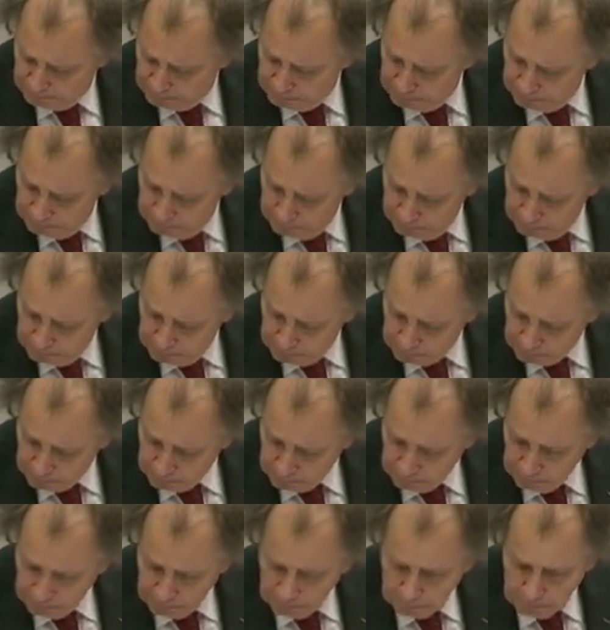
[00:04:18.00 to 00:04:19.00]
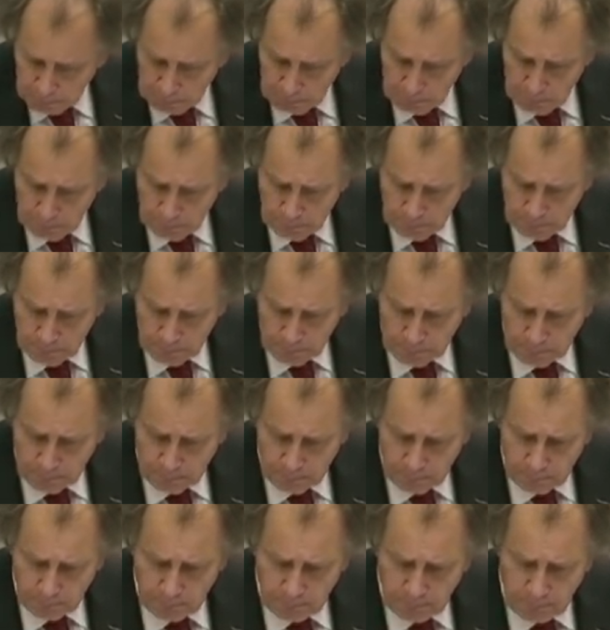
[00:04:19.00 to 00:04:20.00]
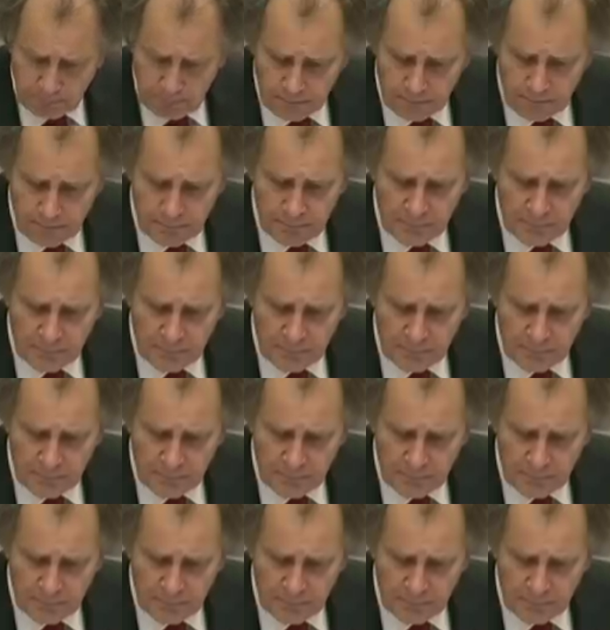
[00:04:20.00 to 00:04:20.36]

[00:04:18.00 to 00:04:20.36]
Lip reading: (silence)